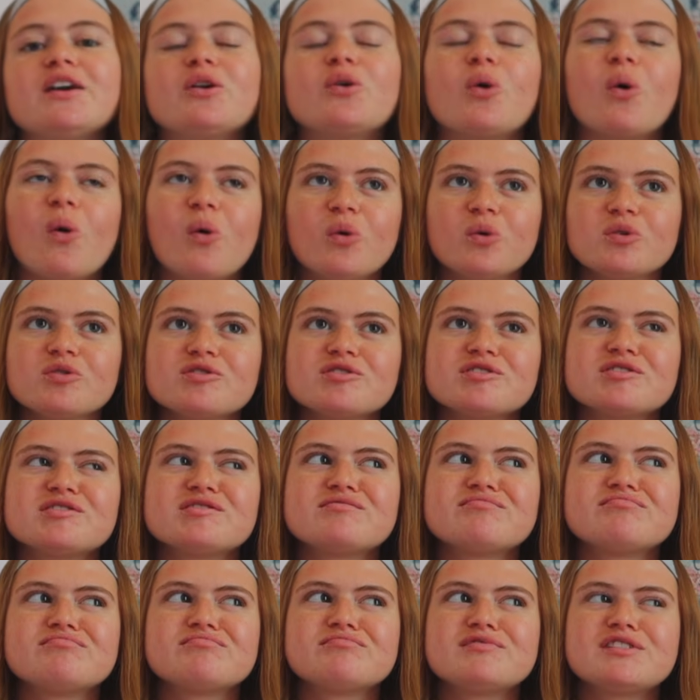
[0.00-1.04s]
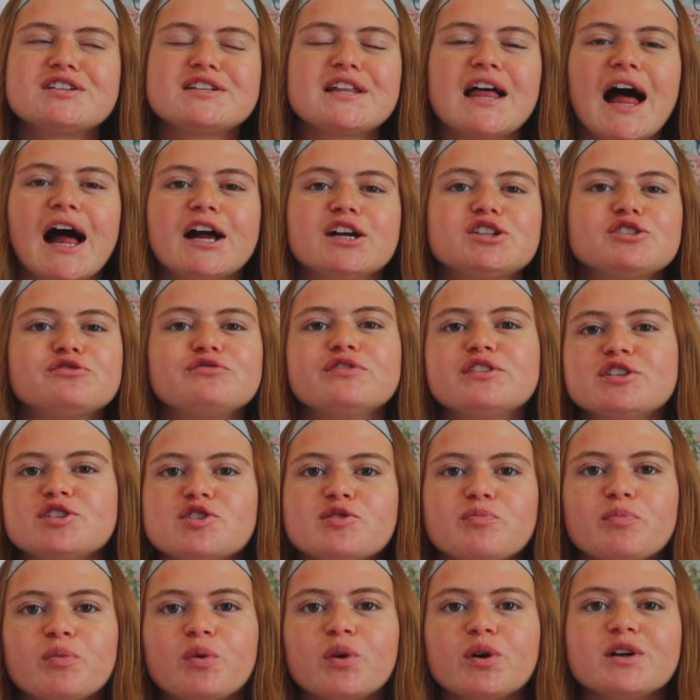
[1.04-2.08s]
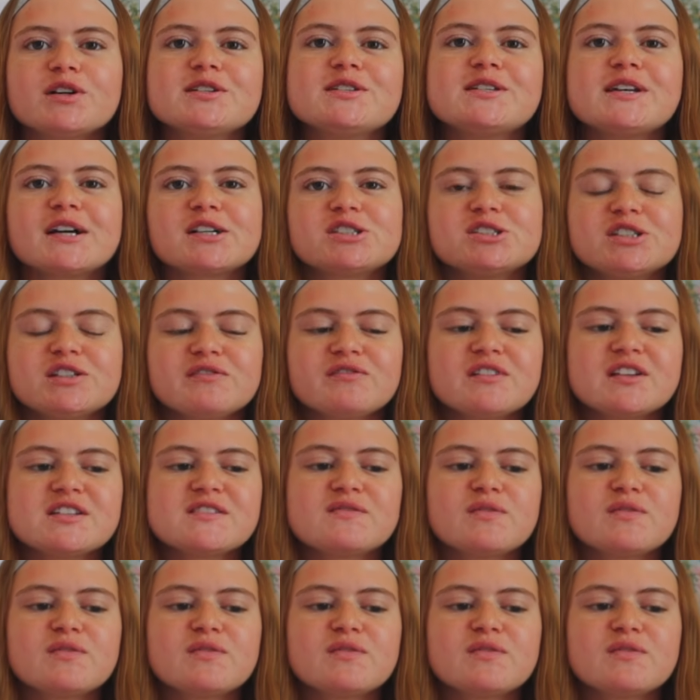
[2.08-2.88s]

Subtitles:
goals / vision board section of this